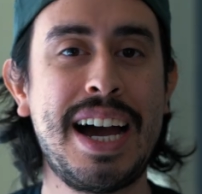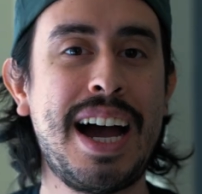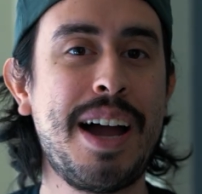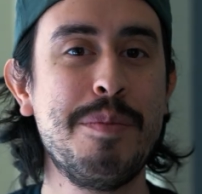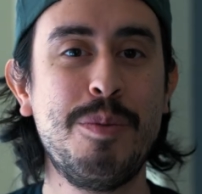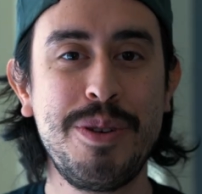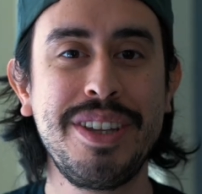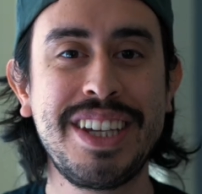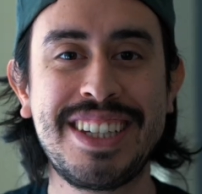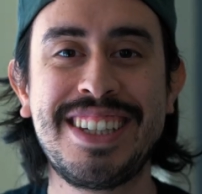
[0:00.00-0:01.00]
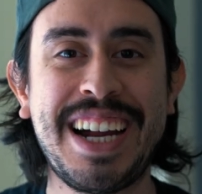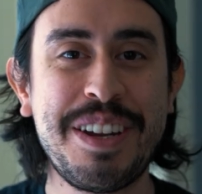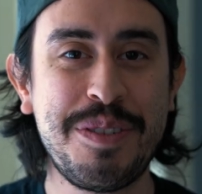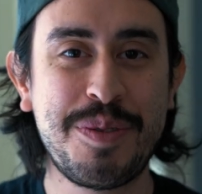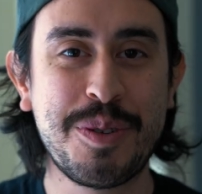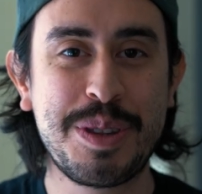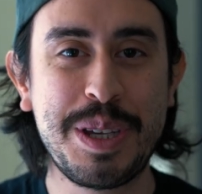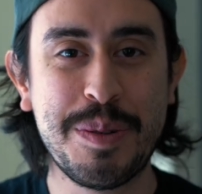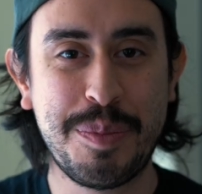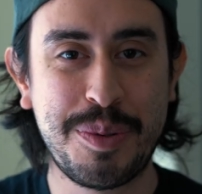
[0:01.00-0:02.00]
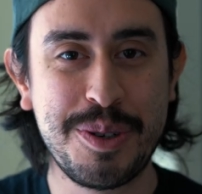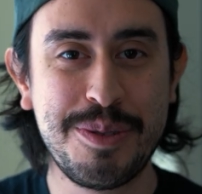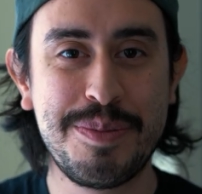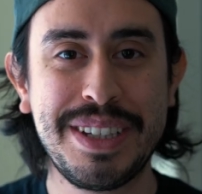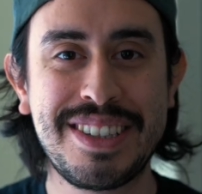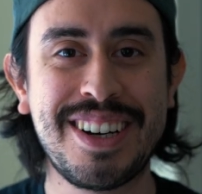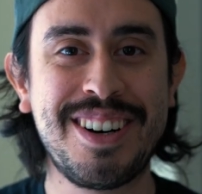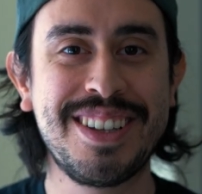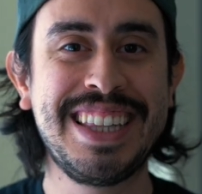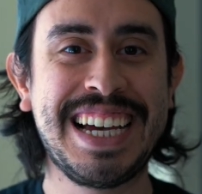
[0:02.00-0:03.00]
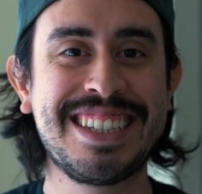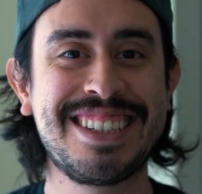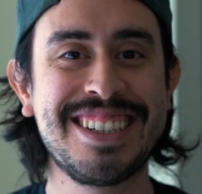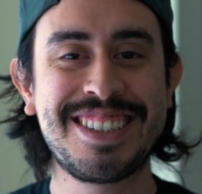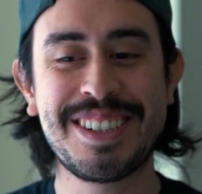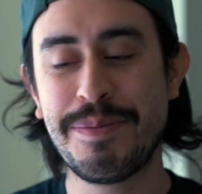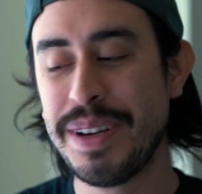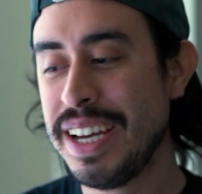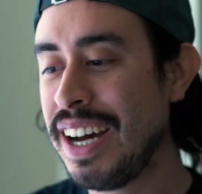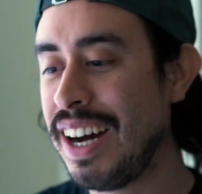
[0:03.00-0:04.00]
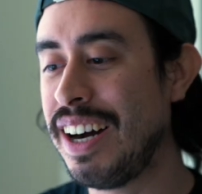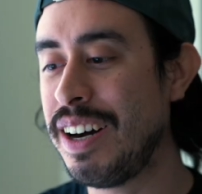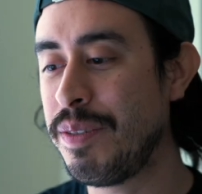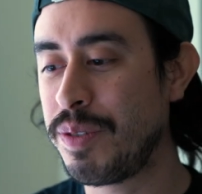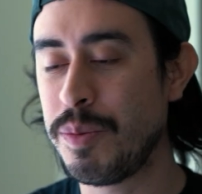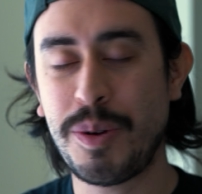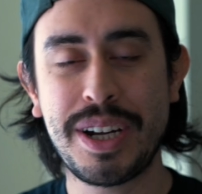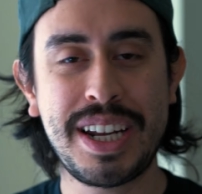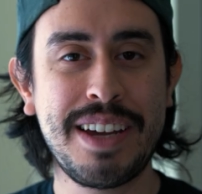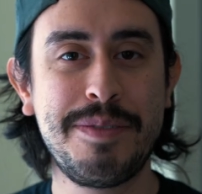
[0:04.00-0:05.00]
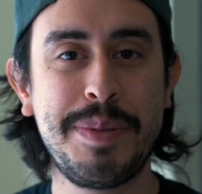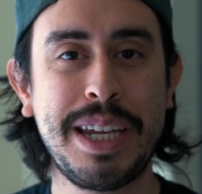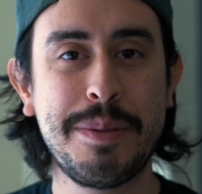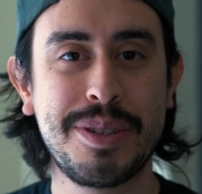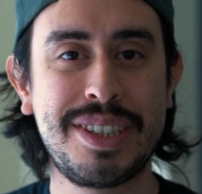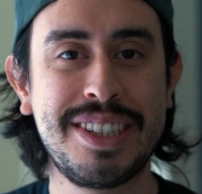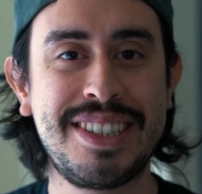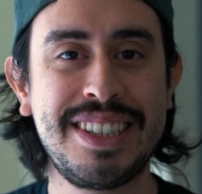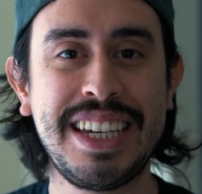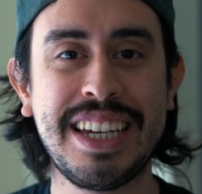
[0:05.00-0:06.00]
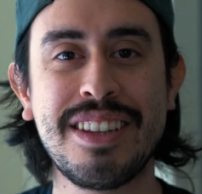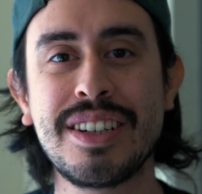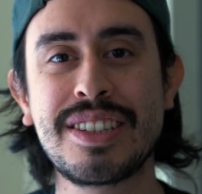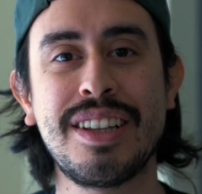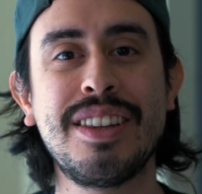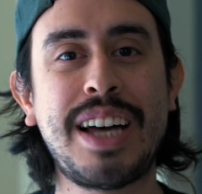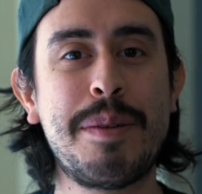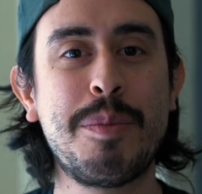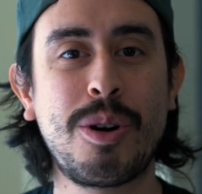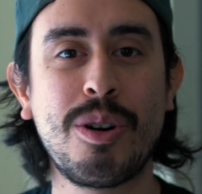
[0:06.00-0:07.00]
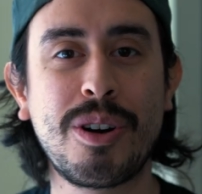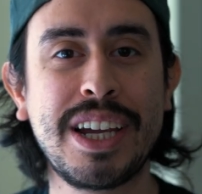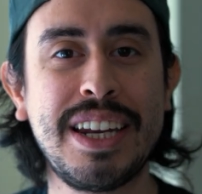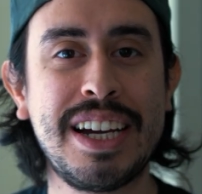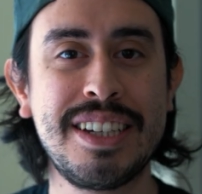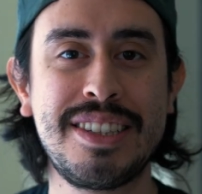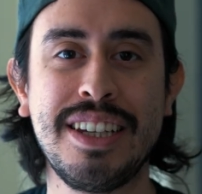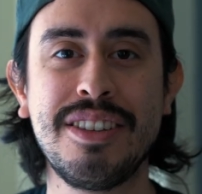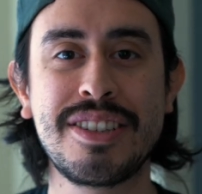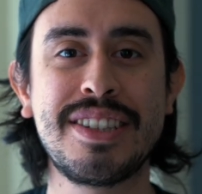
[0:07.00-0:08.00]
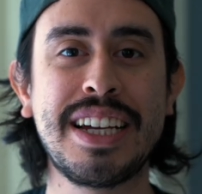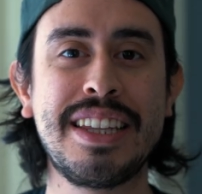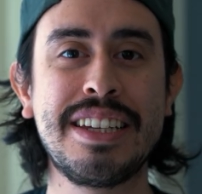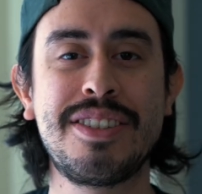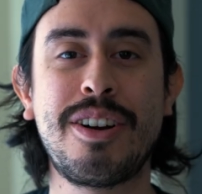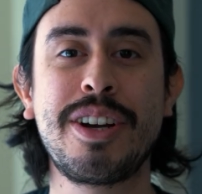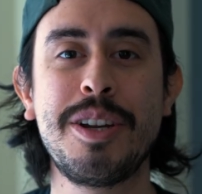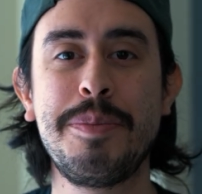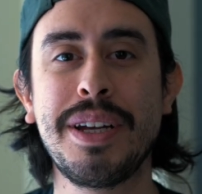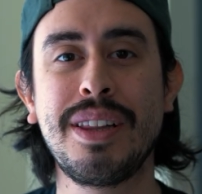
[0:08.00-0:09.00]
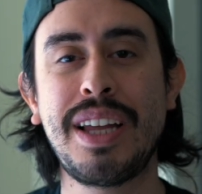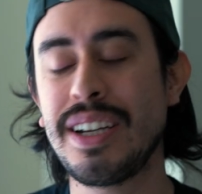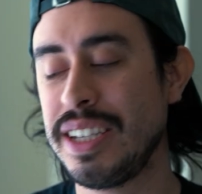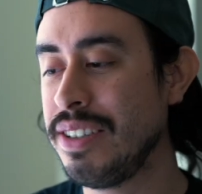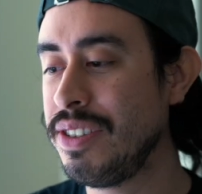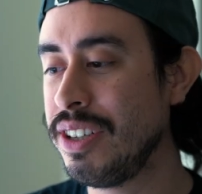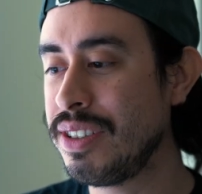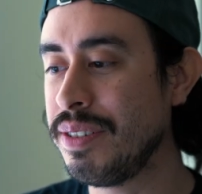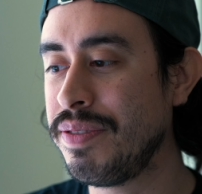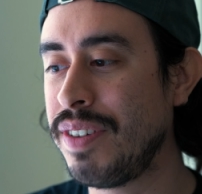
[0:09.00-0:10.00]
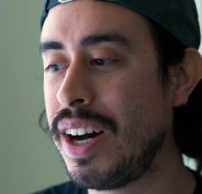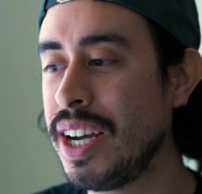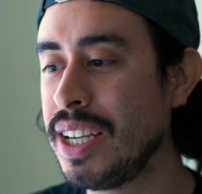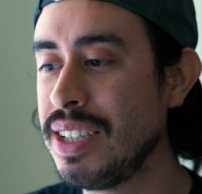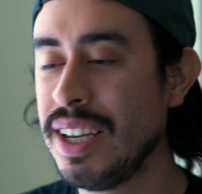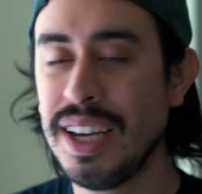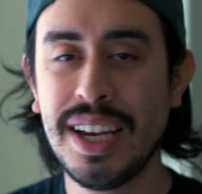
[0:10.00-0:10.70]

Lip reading: I'm really excited for the improvements on that system. From what I've been able to see, it looks a lot more organized. It looks like things are going to be a lot easier to find.